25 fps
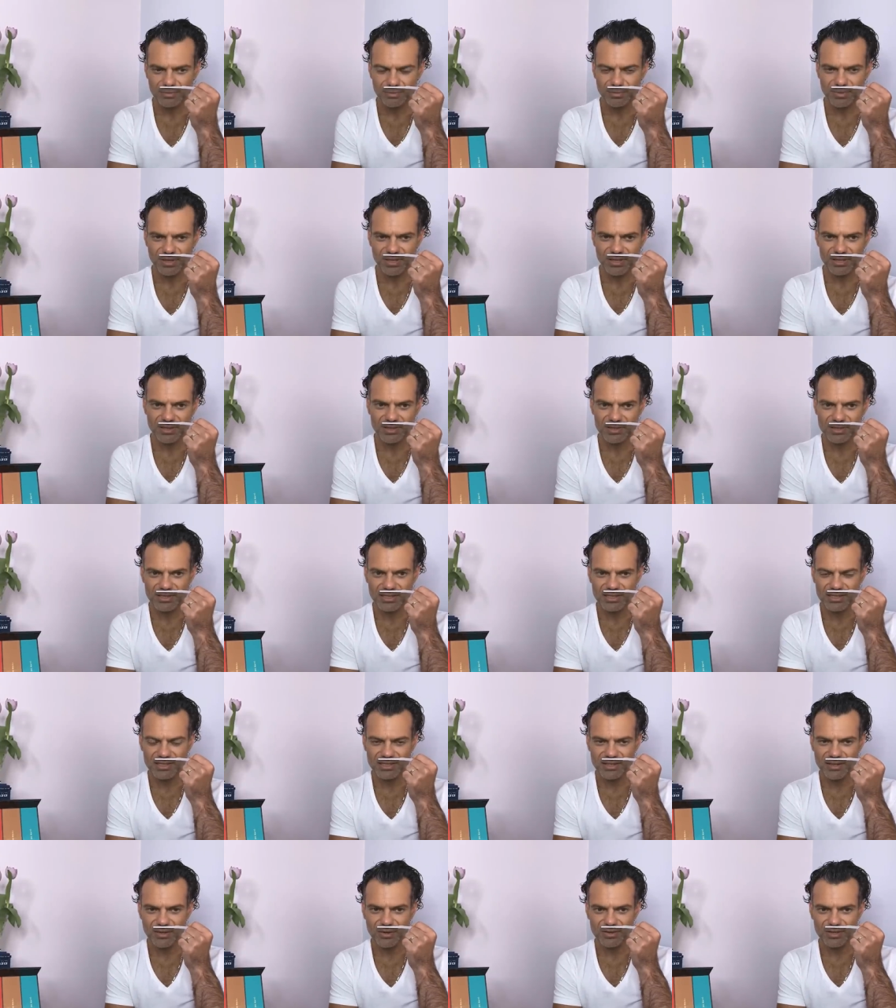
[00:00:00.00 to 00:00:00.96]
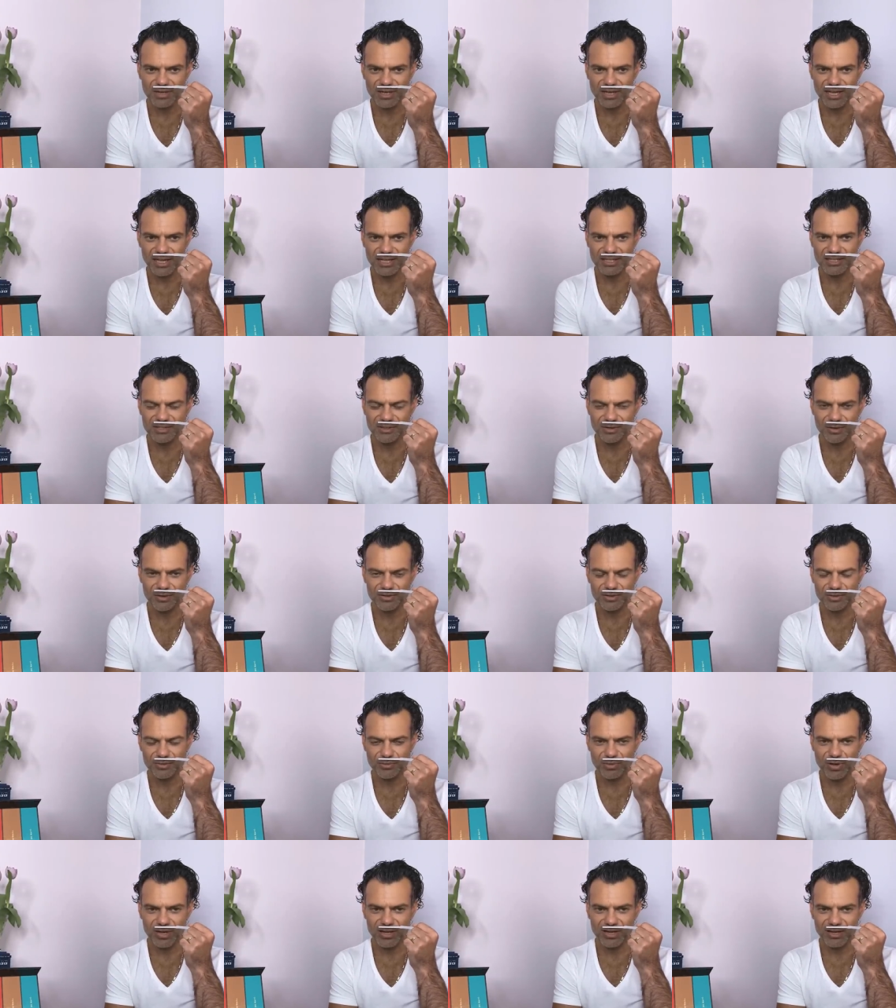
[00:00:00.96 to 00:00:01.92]
because it's got it's got
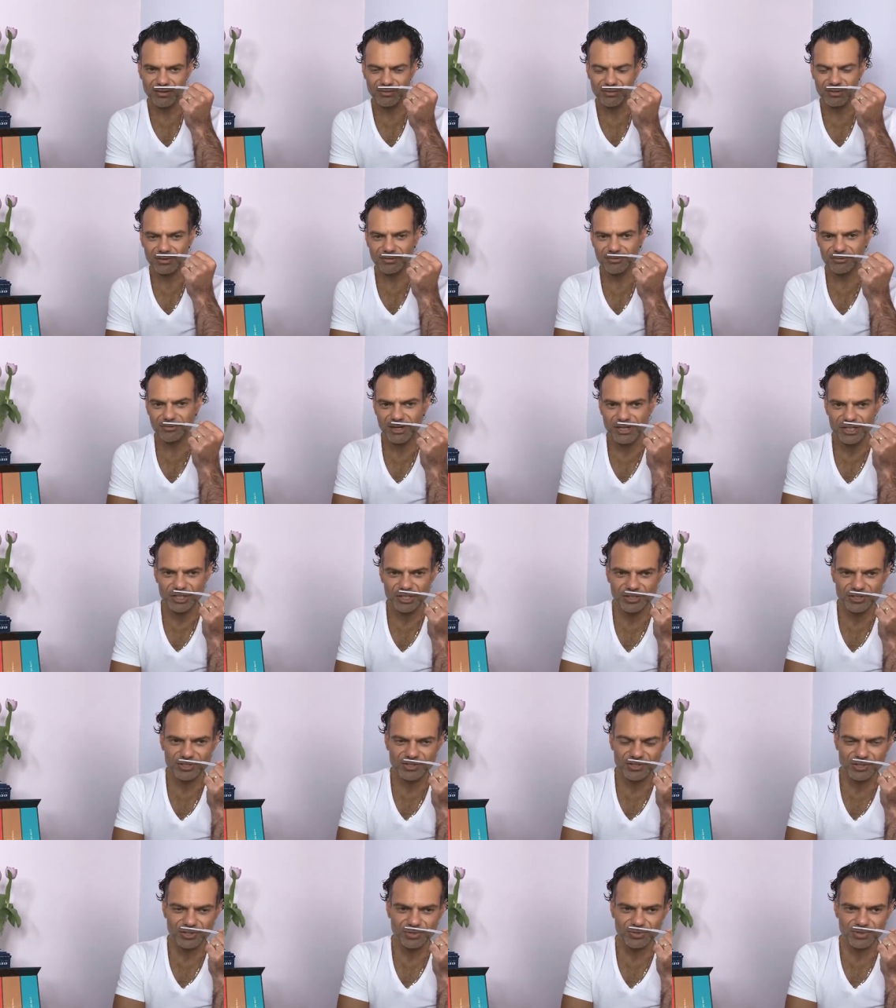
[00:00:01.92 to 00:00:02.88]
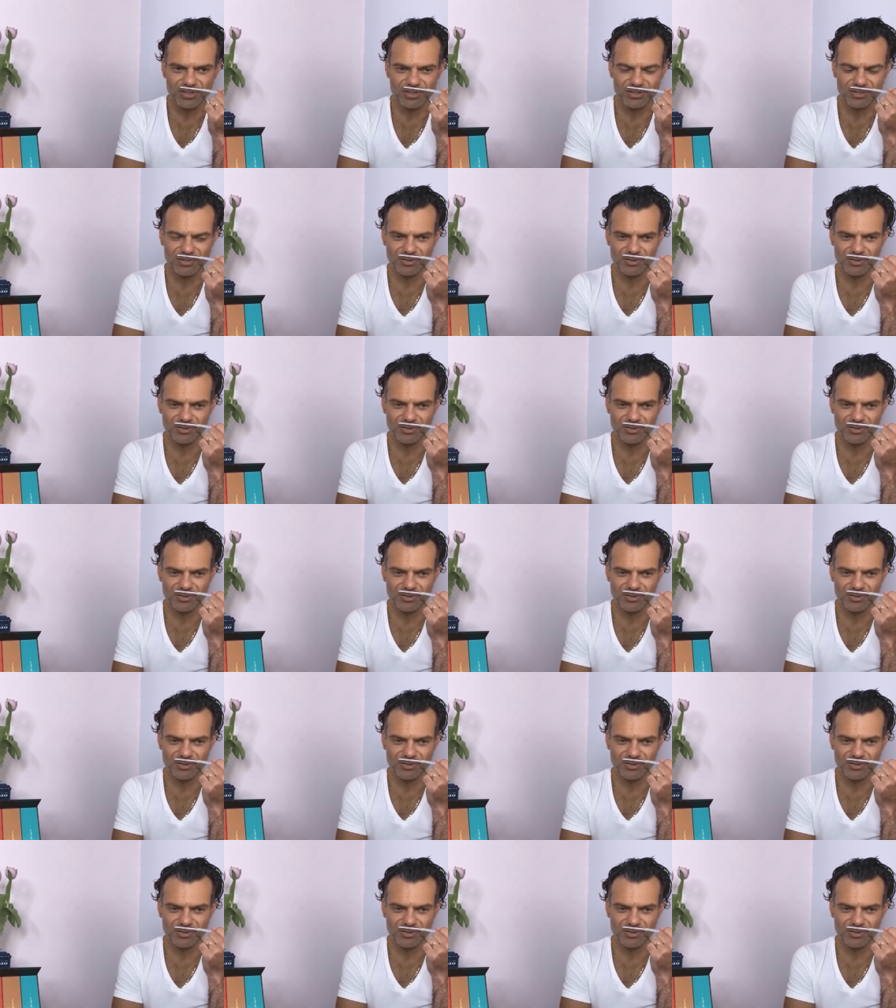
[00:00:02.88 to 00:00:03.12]
the right level of freshness to it.